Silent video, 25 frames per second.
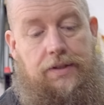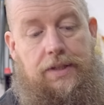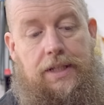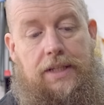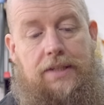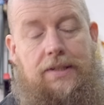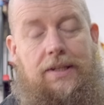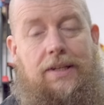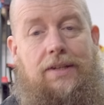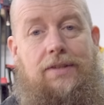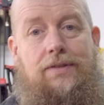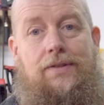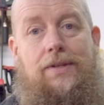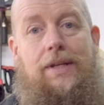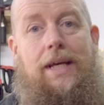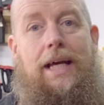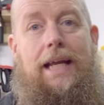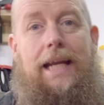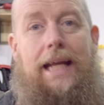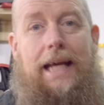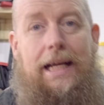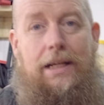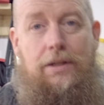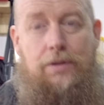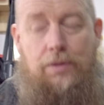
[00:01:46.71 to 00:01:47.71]
This is
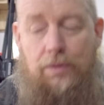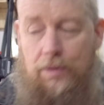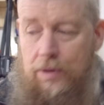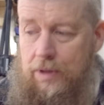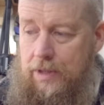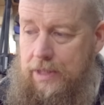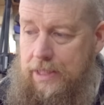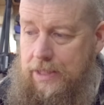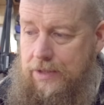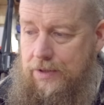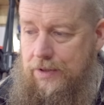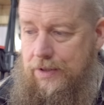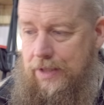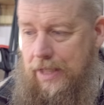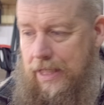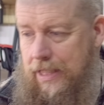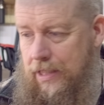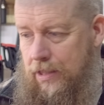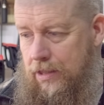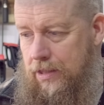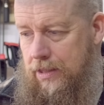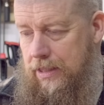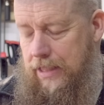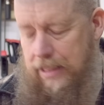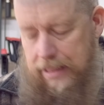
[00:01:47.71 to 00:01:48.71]
a
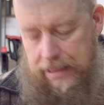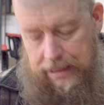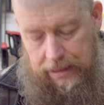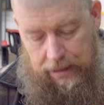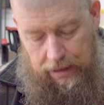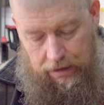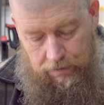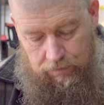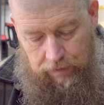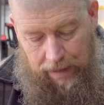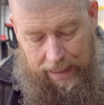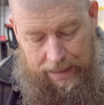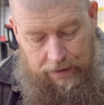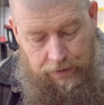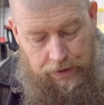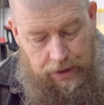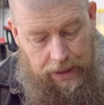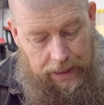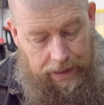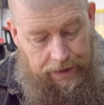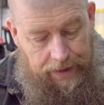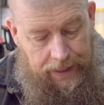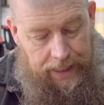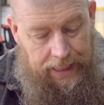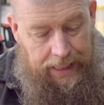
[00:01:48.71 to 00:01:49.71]
little a
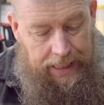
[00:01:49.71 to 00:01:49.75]
router